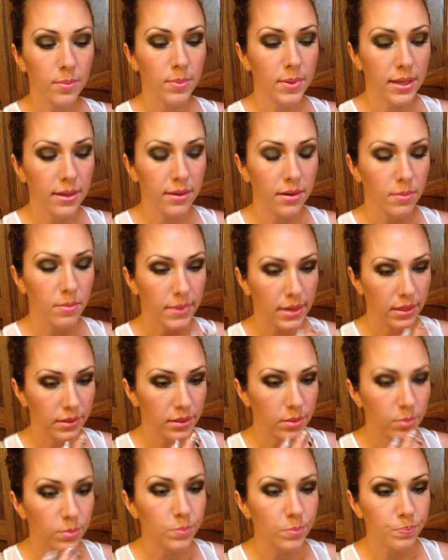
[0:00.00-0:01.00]
peak on my
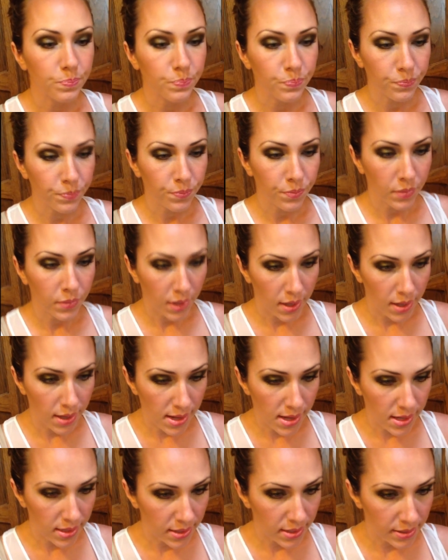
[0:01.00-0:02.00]
lip.
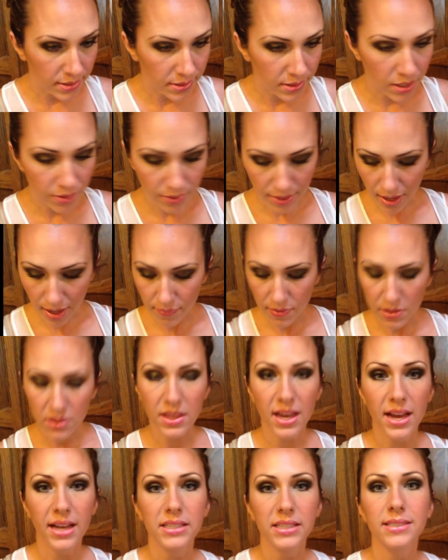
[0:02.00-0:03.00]
And then there we have it.
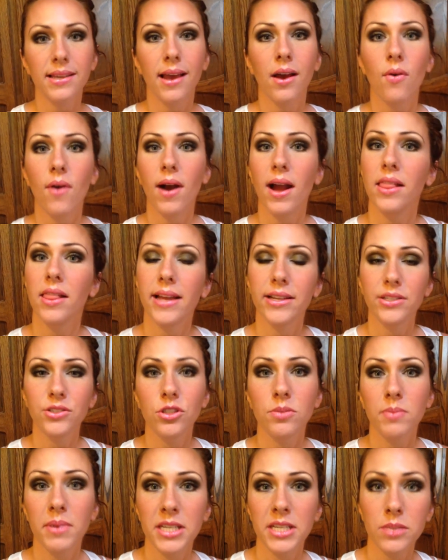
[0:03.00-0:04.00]
That's how I like to
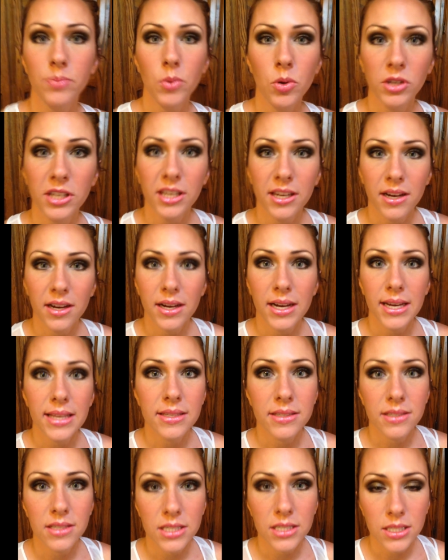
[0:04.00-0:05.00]
do my smoky eye.
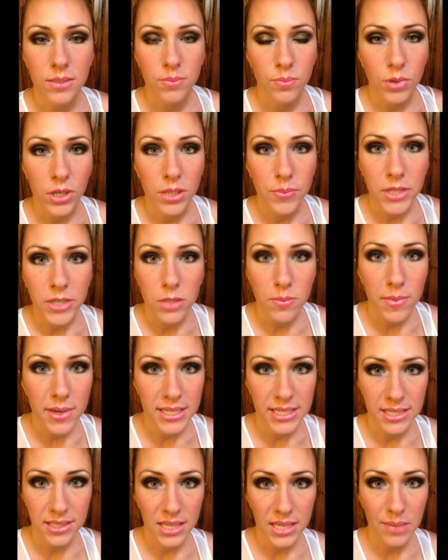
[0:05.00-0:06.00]
This is pretty much my
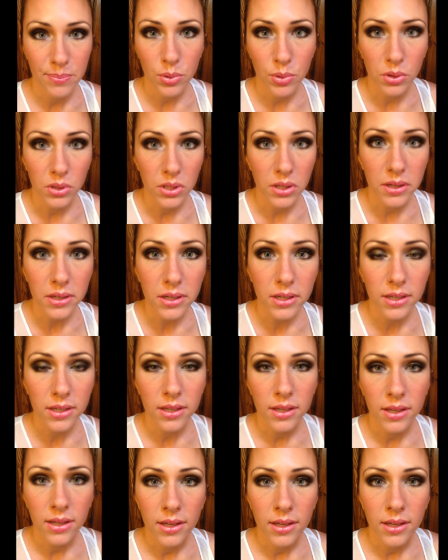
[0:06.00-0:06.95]
staple look.